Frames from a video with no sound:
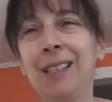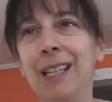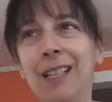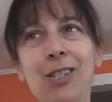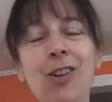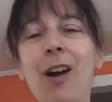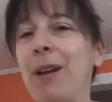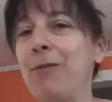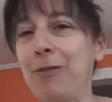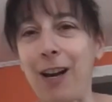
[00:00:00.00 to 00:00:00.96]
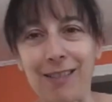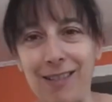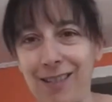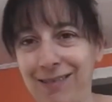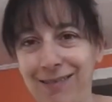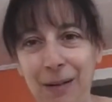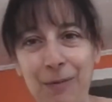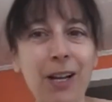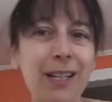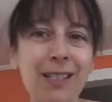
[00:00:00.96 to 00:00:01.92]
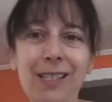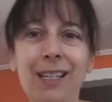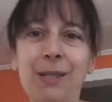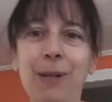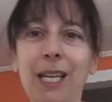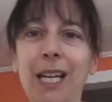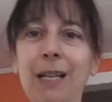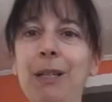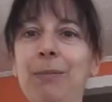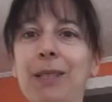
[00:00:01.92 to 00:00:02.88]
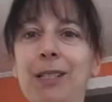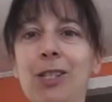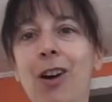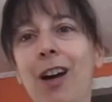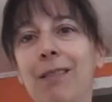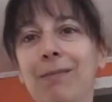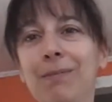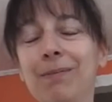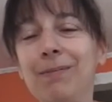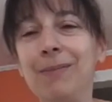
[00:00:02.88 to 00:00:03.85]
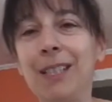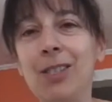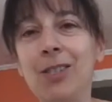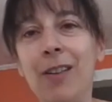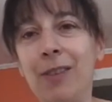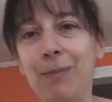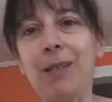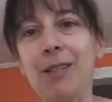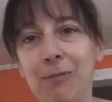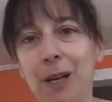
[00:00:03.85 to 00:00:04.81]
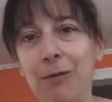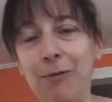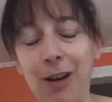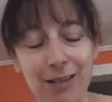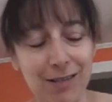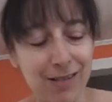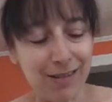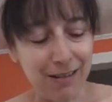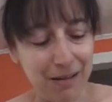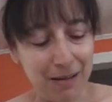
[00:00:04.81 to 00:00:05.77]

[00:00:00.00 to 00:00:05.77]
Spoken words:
It's not my friend. I'm not going to say it's my enemy, but it's not. It's not the best of my friends.